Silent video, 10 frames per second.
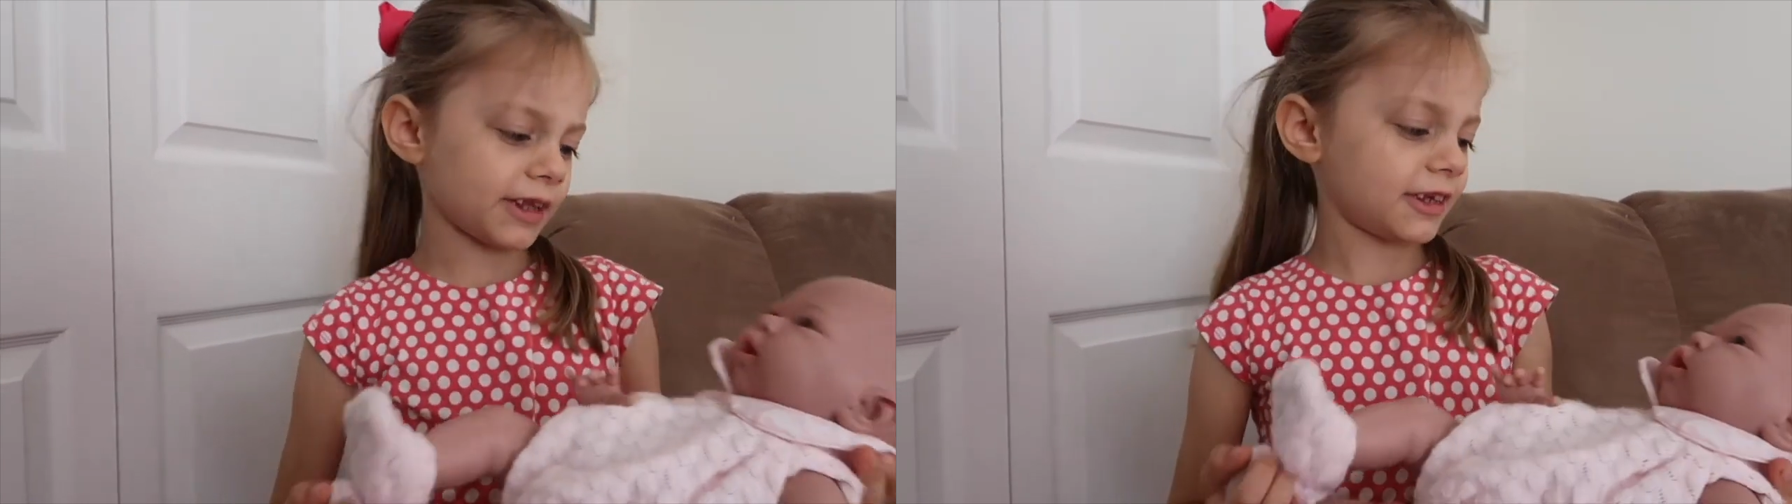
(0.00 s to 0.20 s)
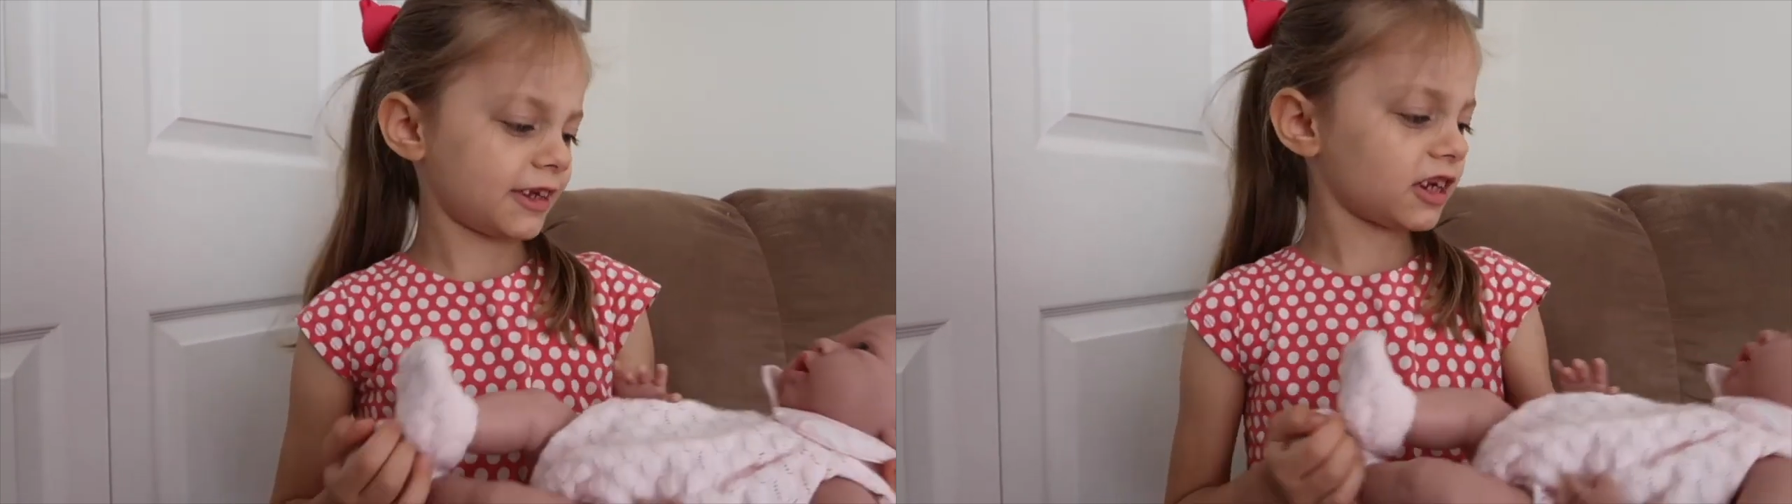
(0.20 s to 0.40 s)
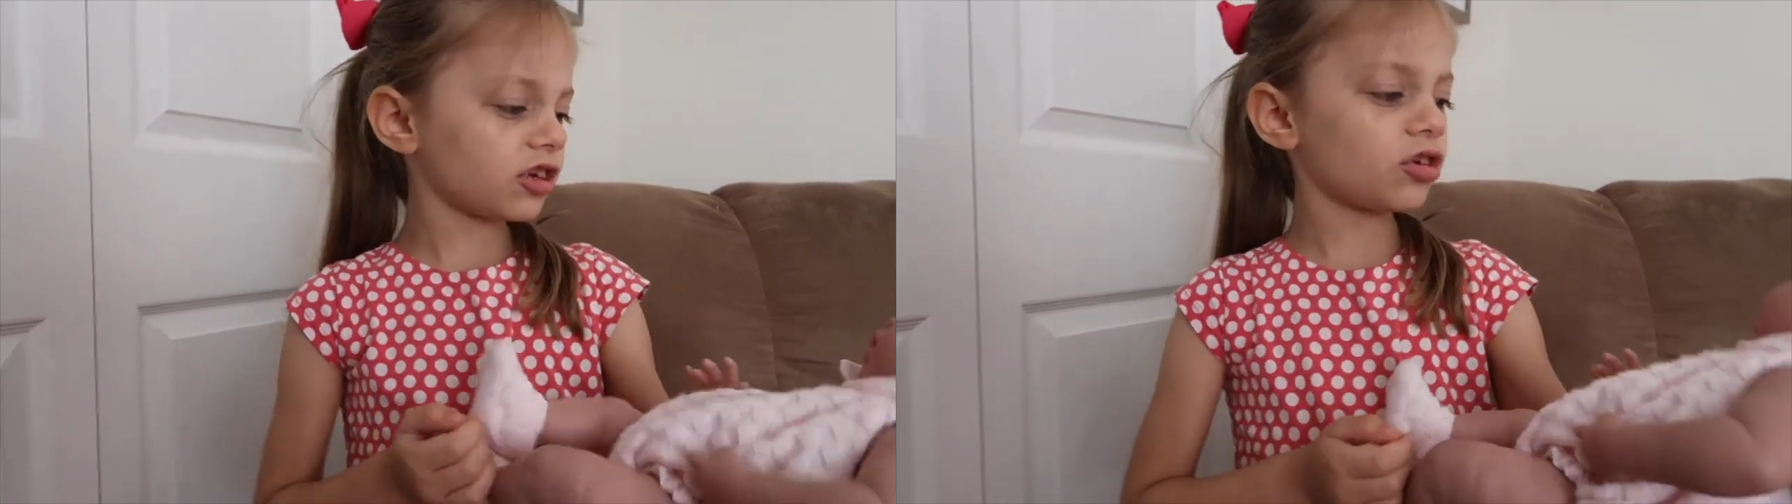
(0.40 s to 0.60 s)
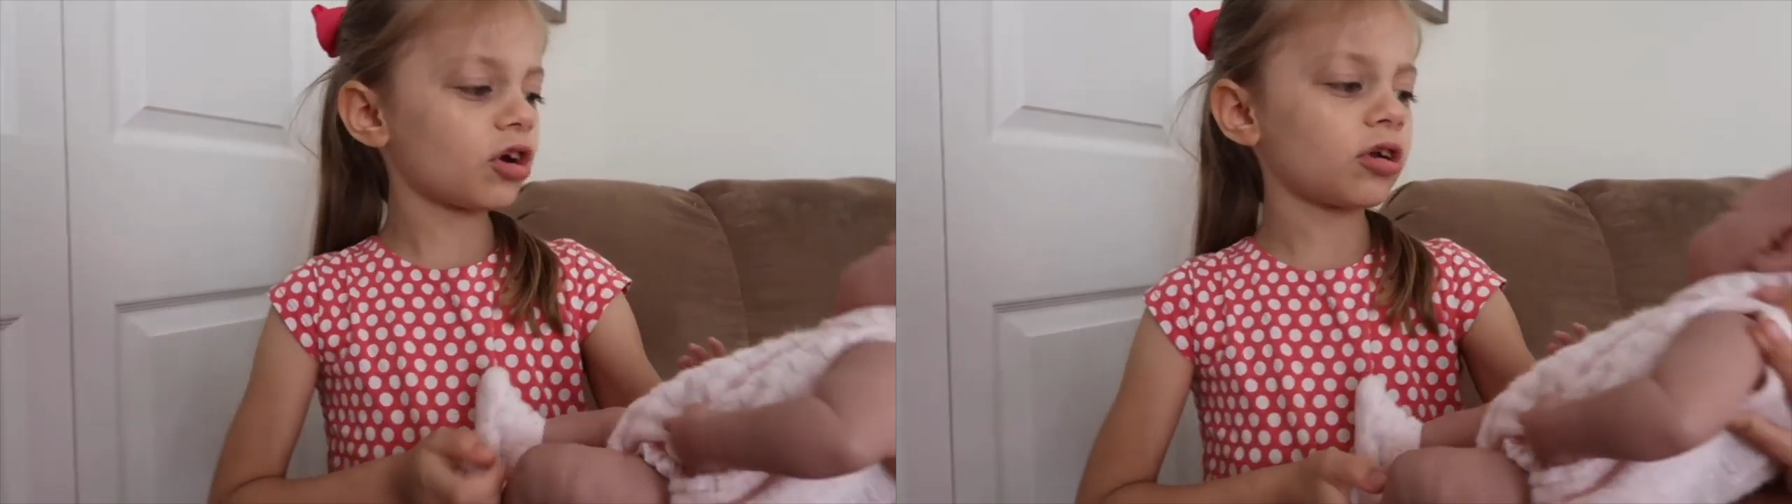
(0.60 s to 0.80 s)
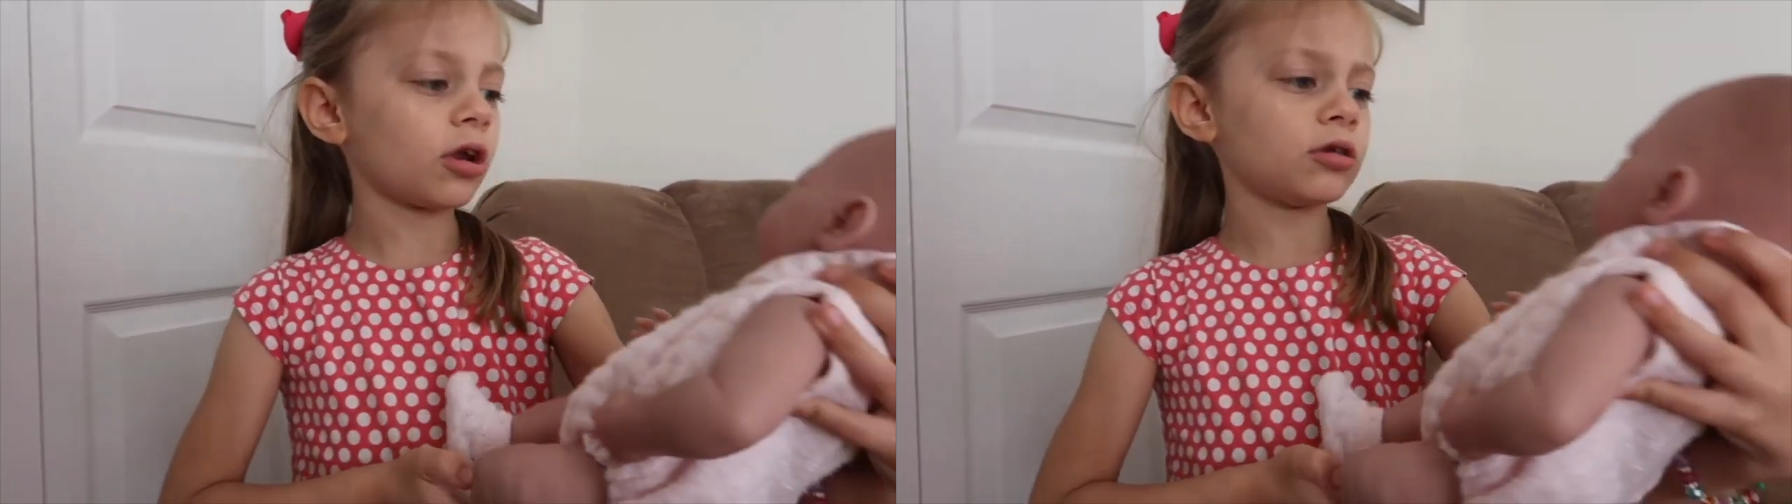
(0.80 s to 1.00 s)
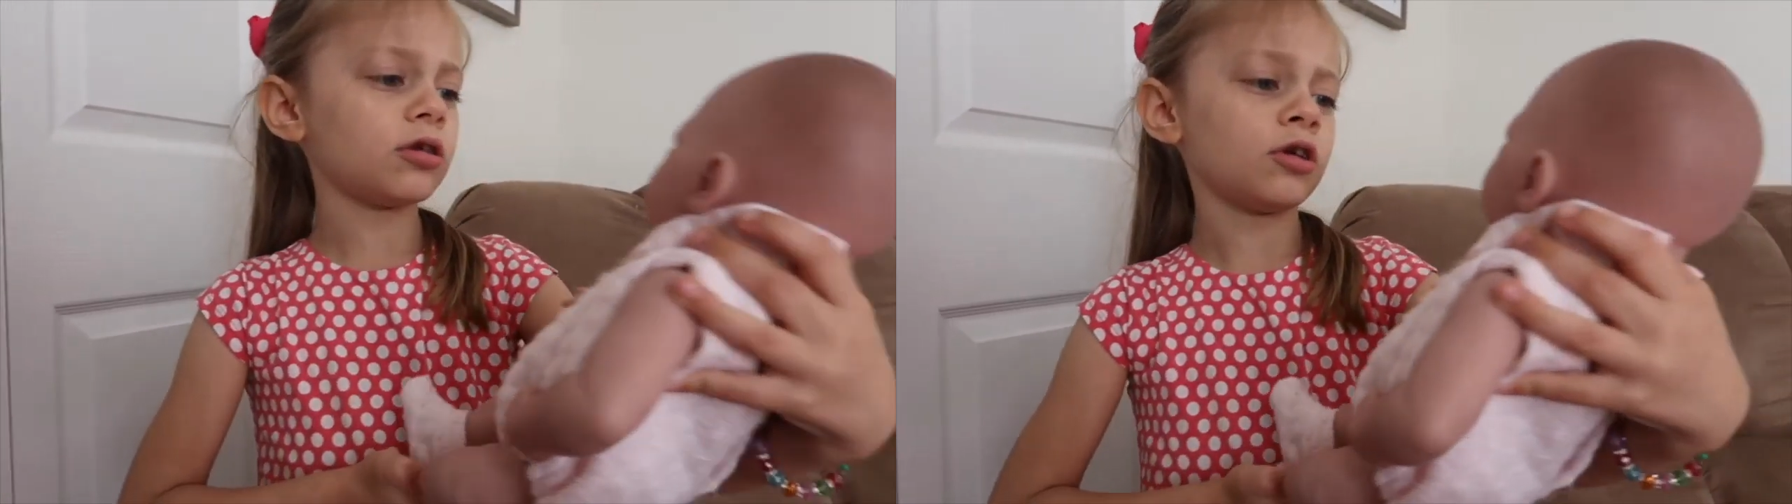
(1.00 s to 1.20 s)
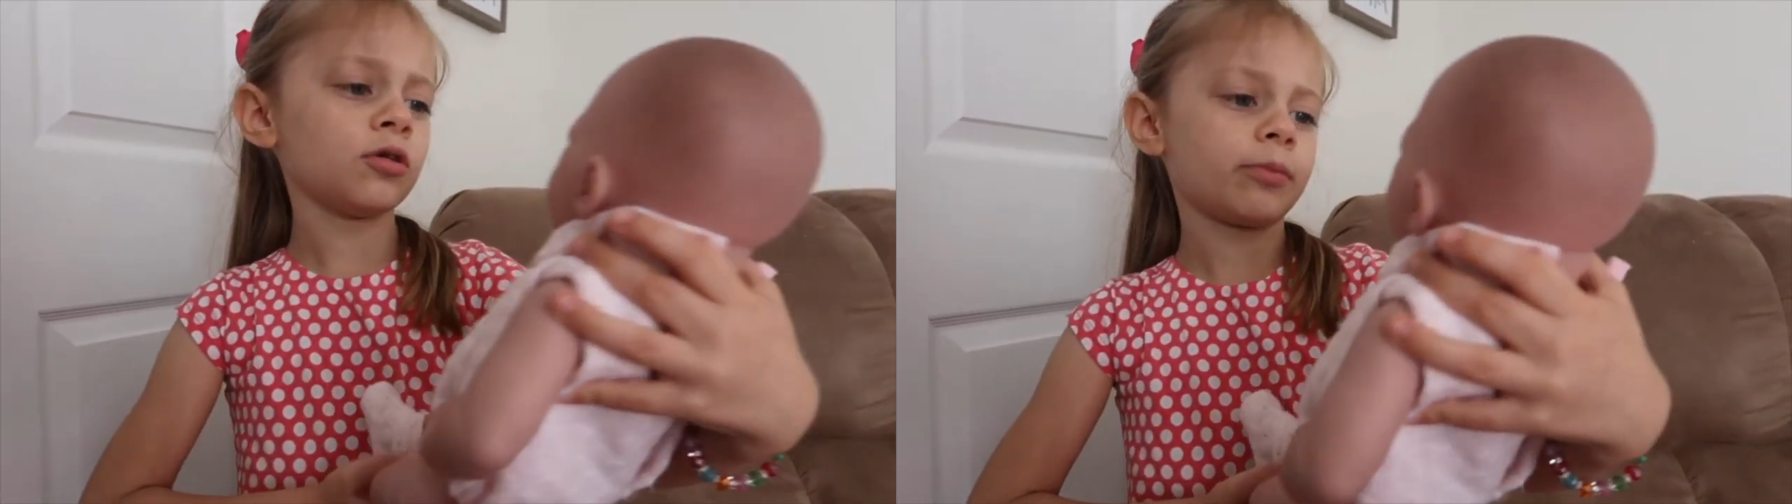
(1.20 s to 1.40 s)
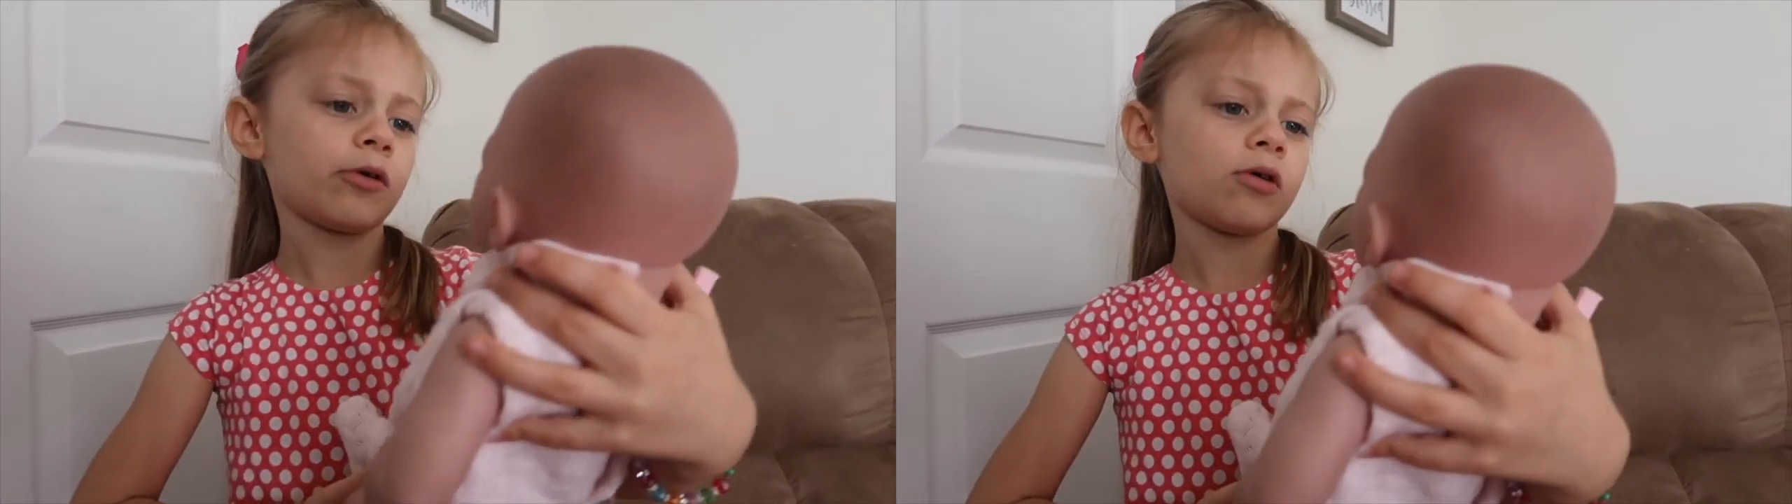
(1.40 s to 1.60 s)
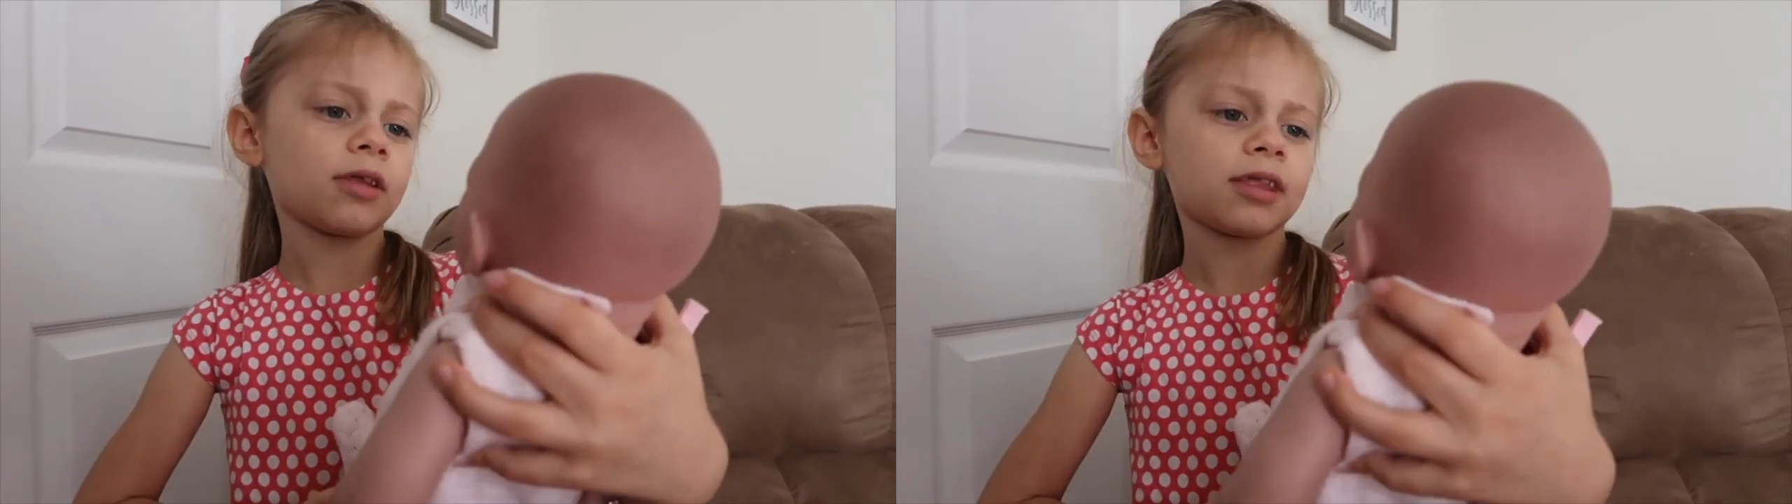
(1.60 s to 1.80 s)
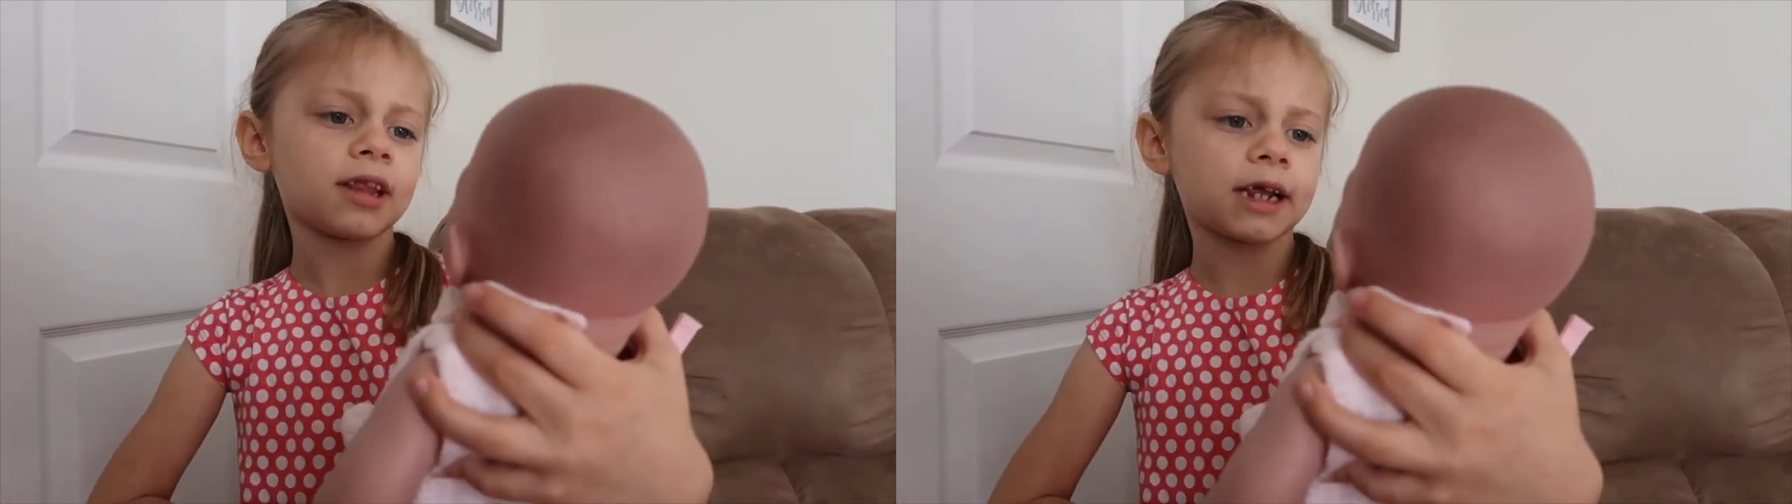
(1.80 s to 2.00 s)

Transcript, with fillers: but she's not a newborn.